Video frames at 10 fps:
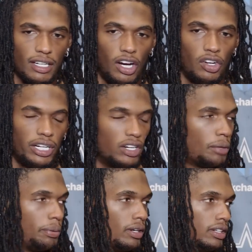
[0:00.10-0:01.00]
hone in on
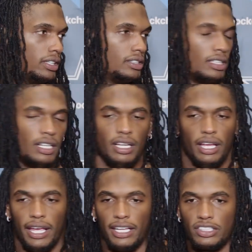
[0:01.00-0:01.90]
the penalties,
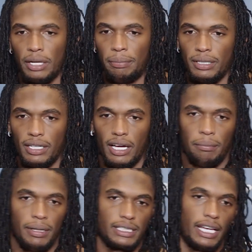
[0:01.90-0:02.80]
and try to put our
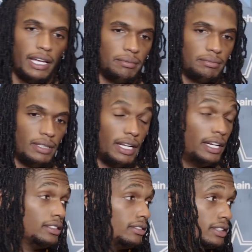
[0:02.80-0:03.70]
best game
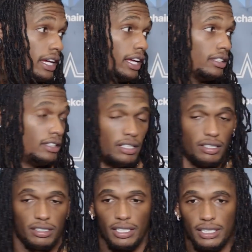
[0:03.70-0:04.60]
yet together, you
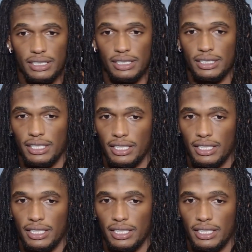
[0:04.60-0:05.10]
know, of the season.